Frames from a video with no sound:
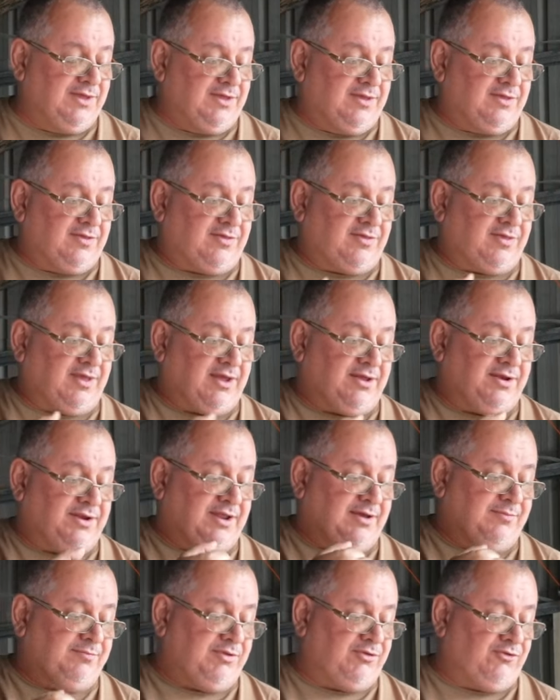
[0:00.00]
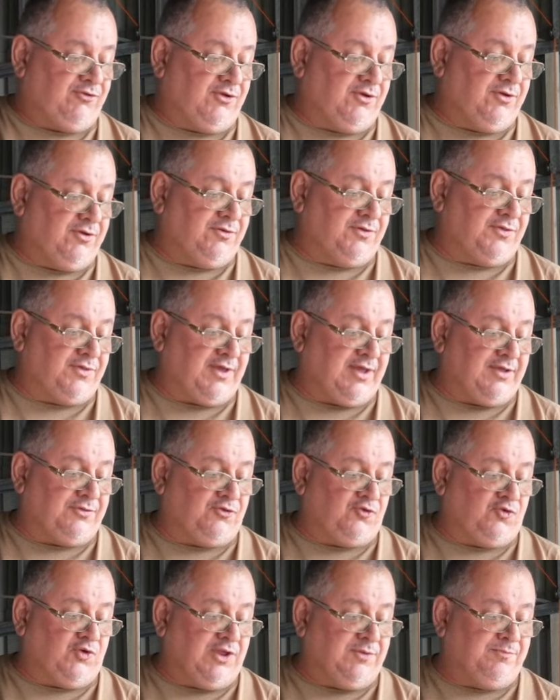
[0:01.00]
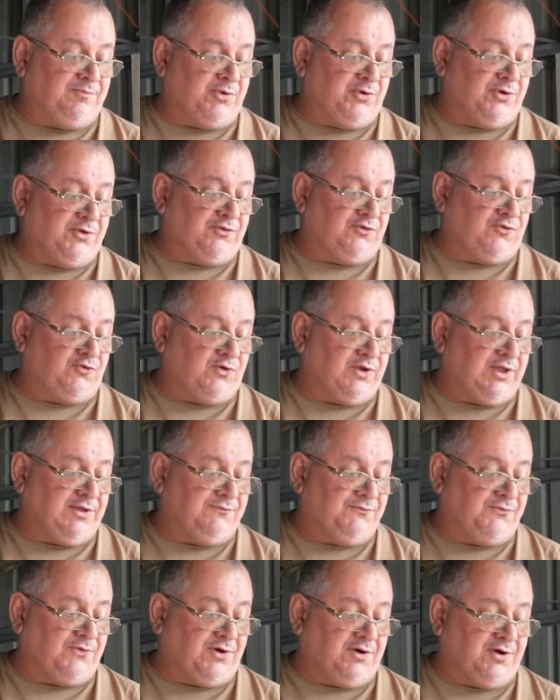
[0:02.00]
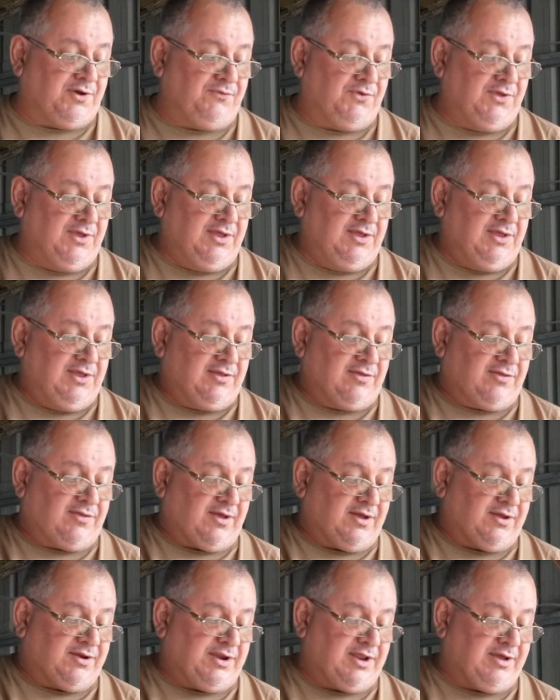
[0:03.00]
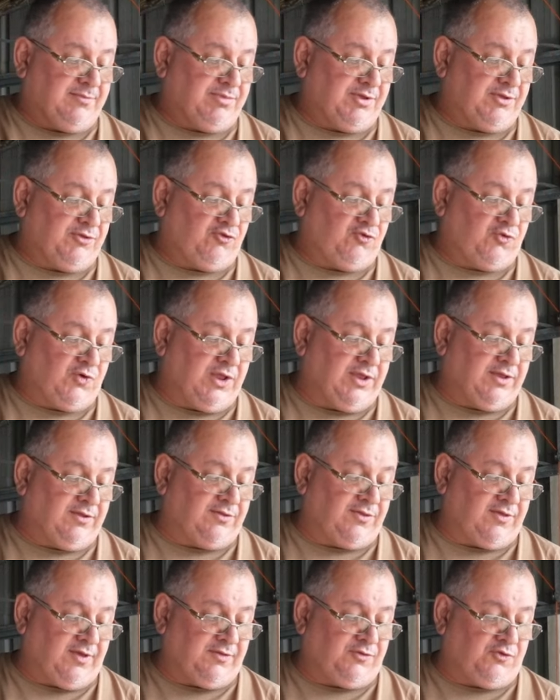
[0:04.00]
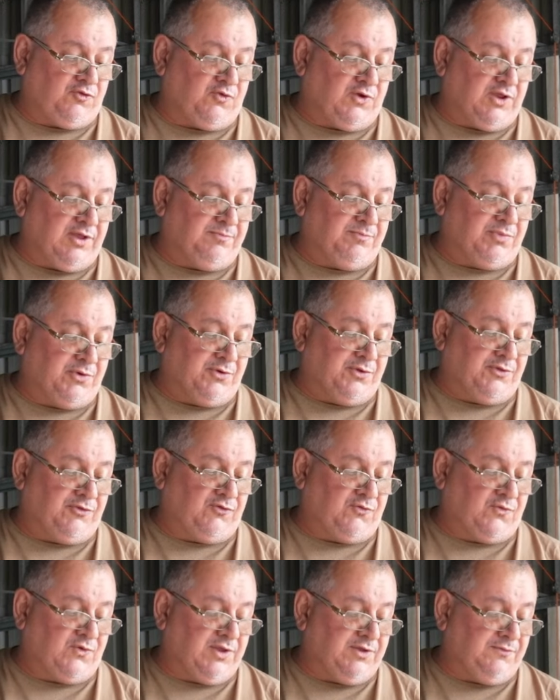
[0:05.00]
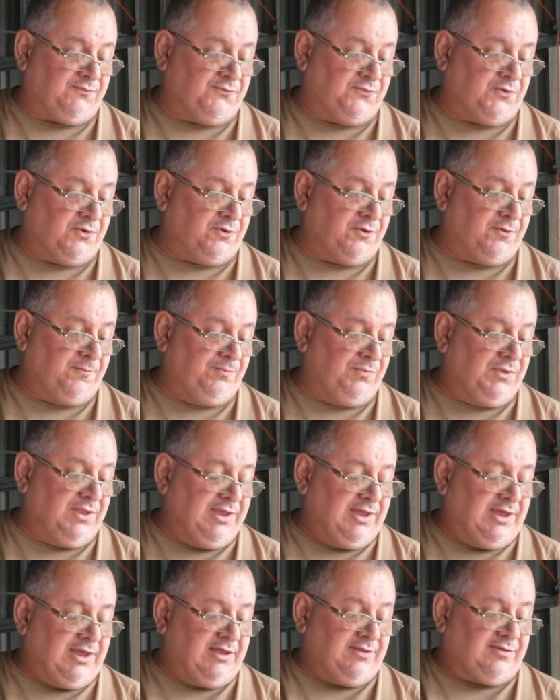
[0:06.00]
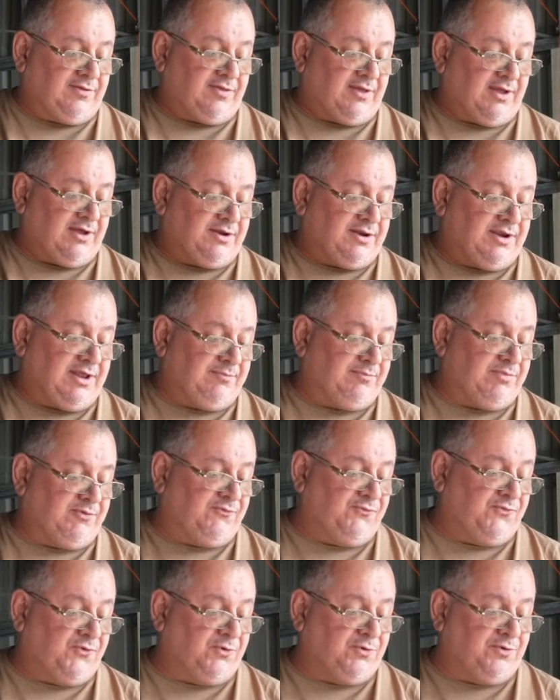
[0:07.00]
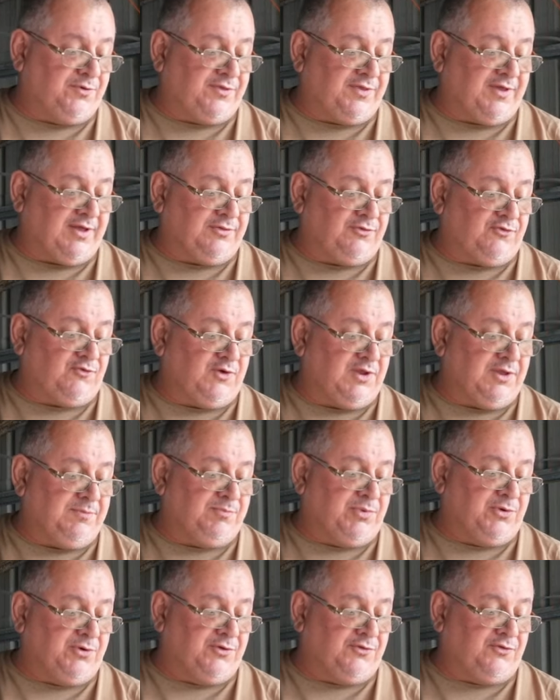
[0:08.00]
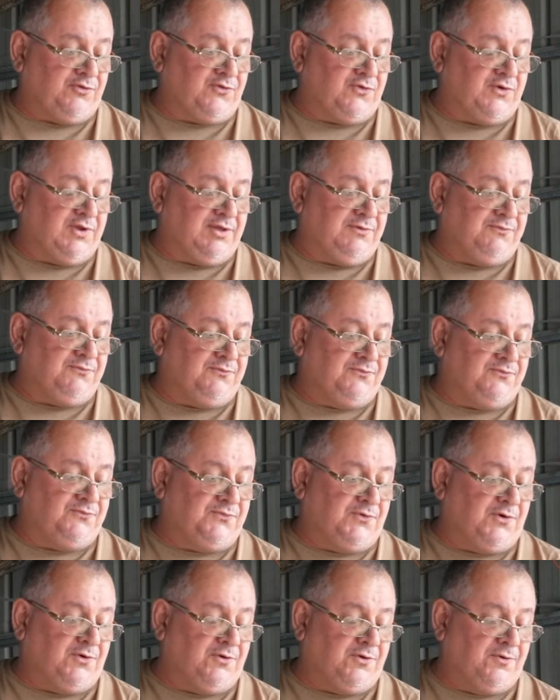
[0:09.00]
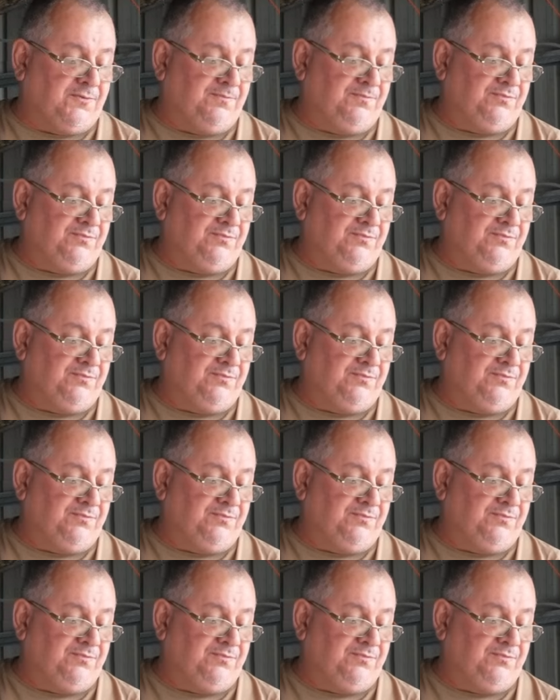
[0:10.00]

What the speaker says: Cell number 2 is at 3.35. Cell number 3 it's at 3.34. And cell number 4 is at 3.34.